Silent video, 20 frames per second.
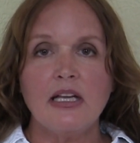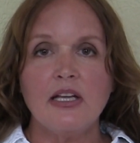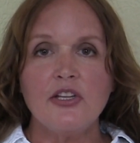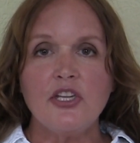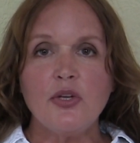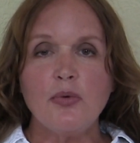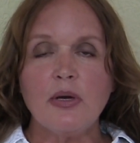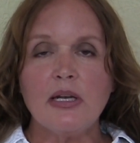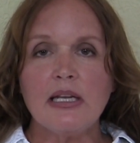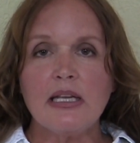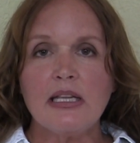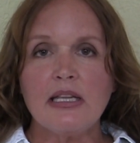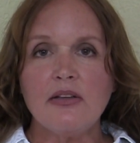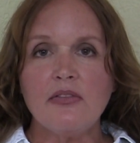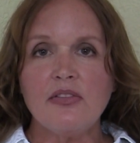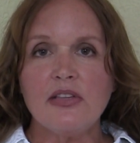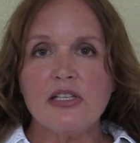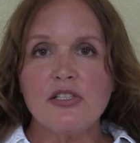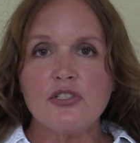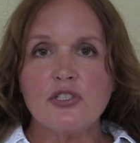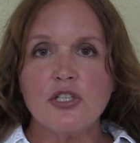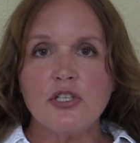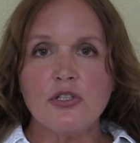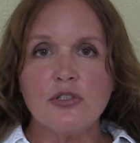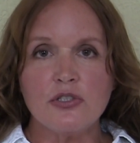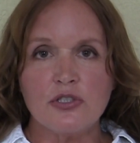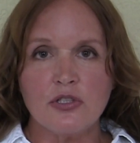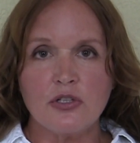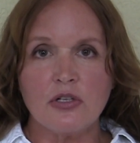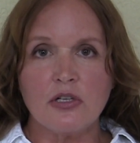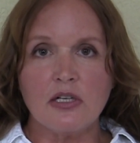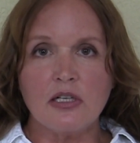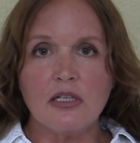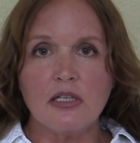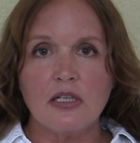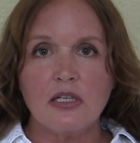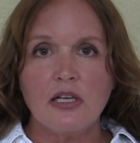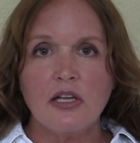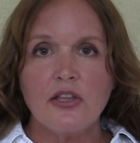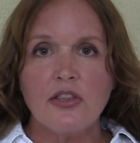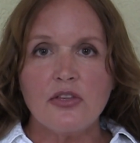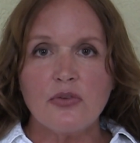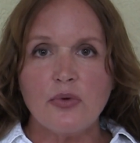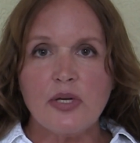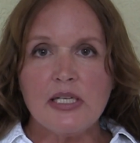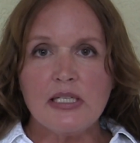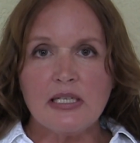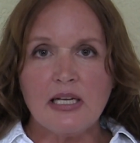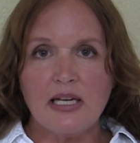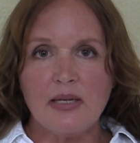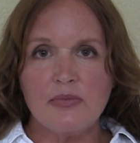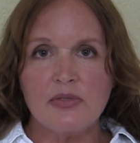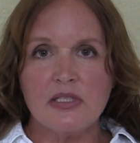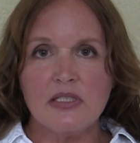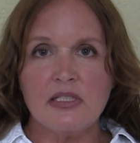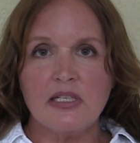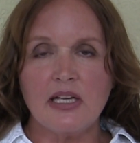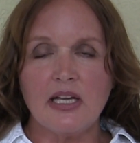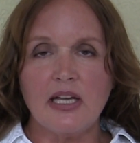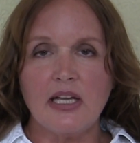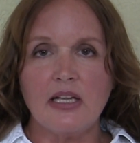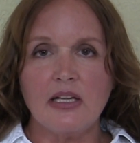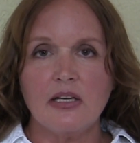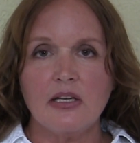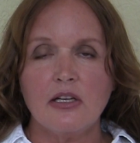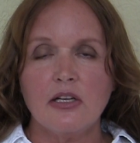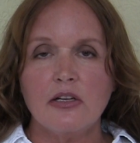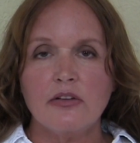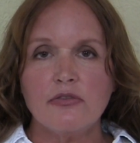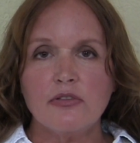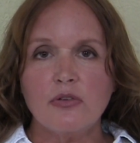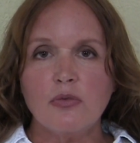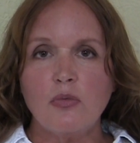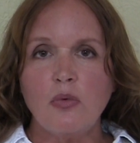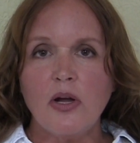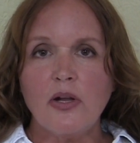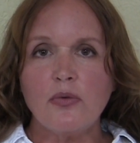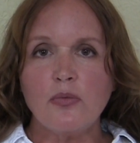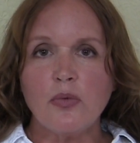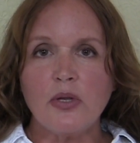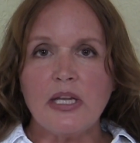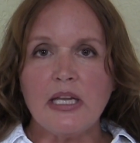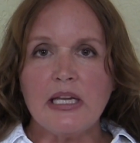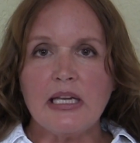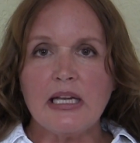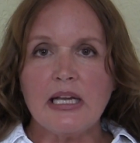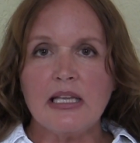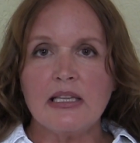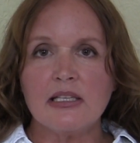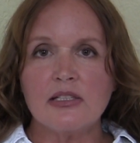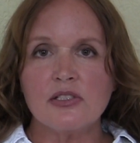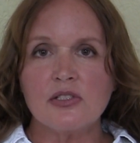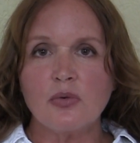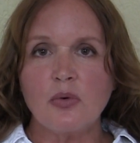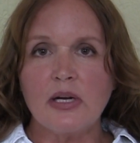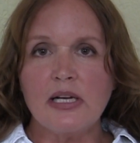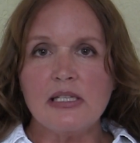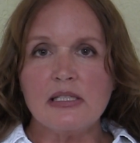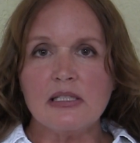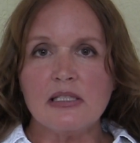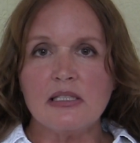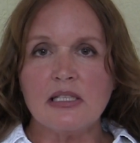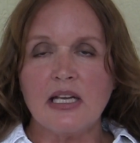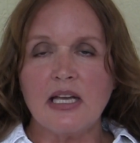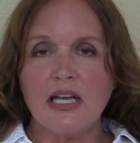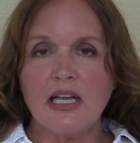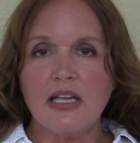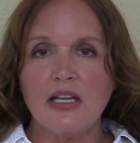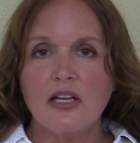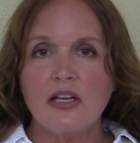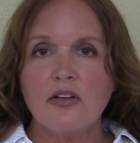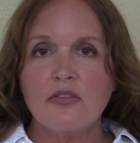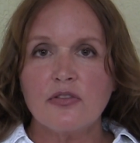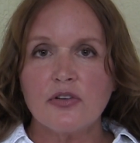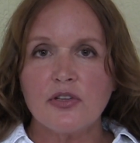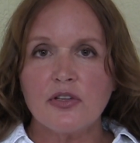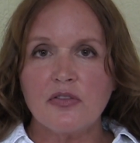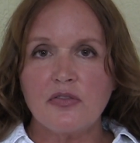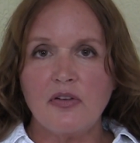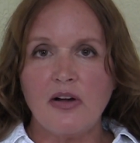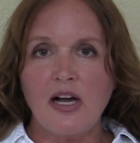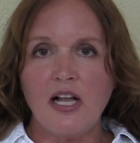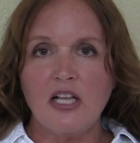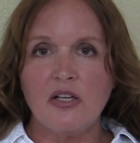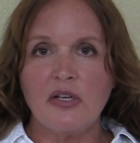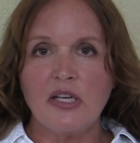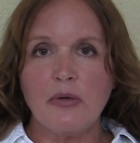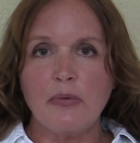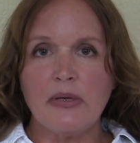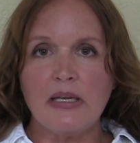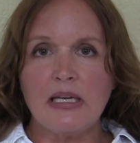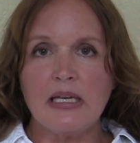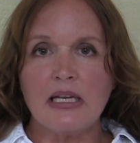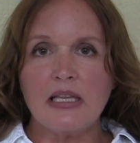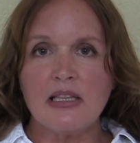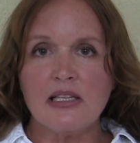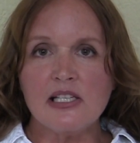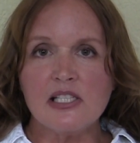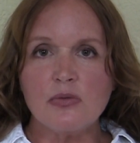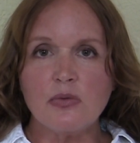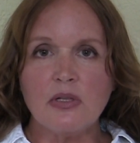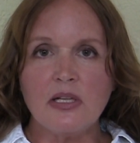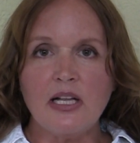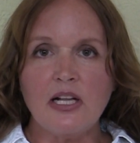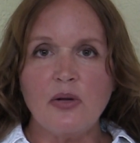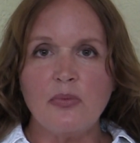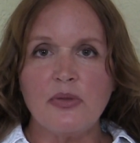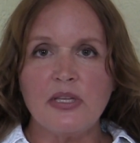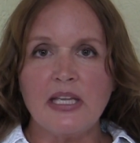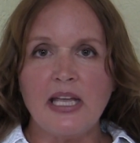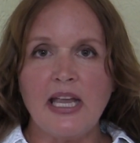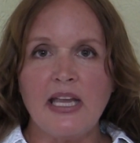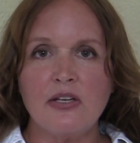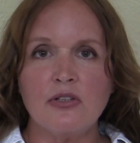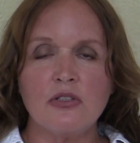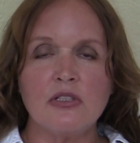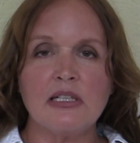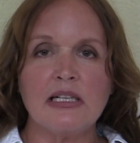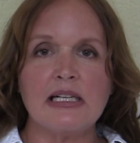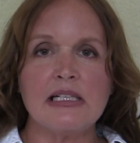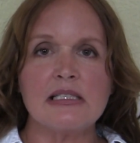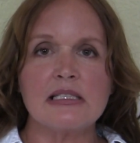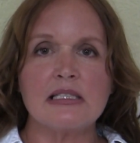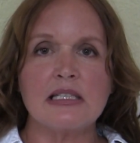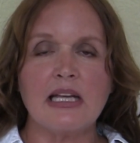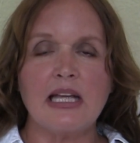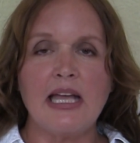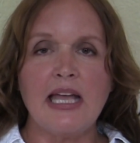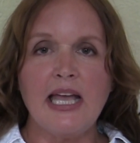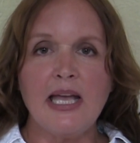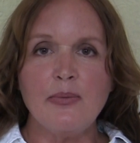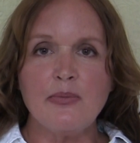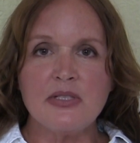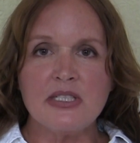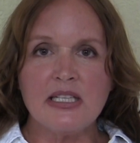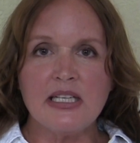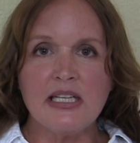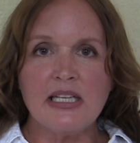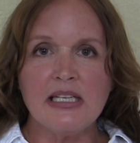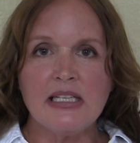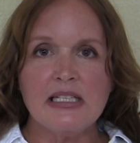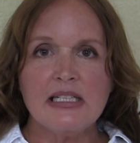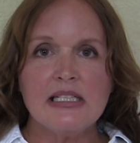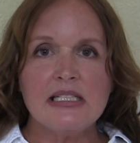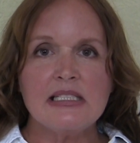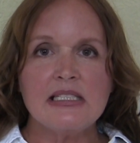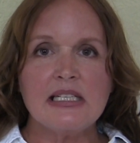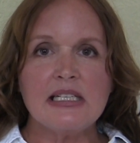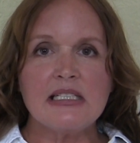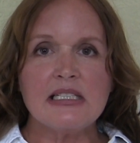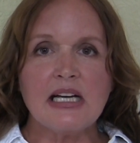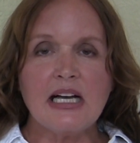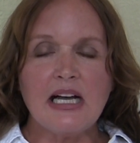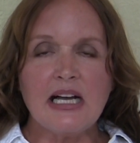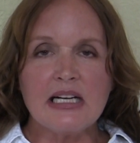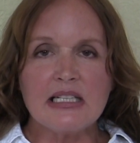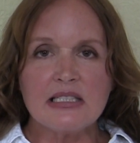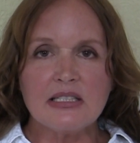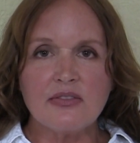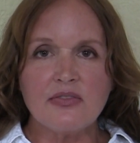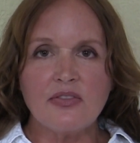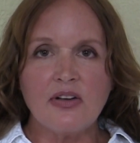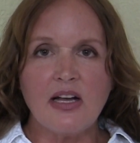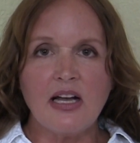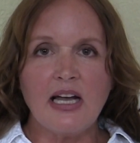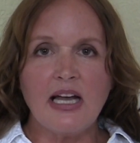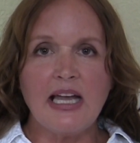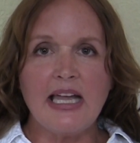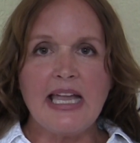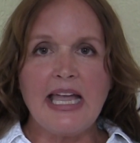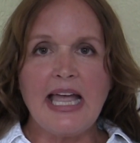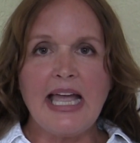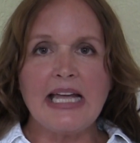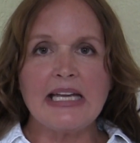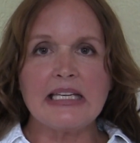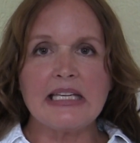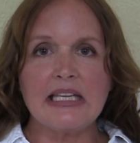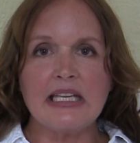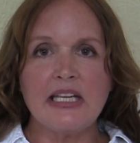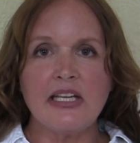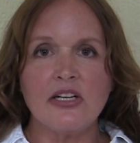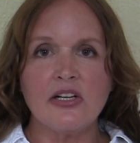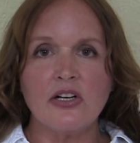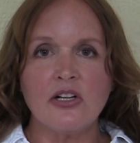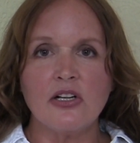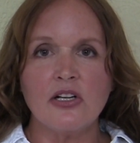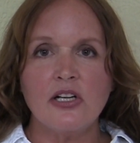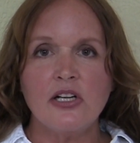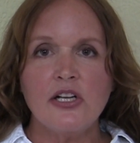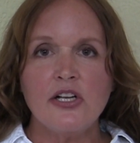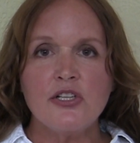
You want to give this to your dog 3 times a day for 1 week, and then twice a day for the following week, and this will help the anal glands to empty, detoxify, and heal.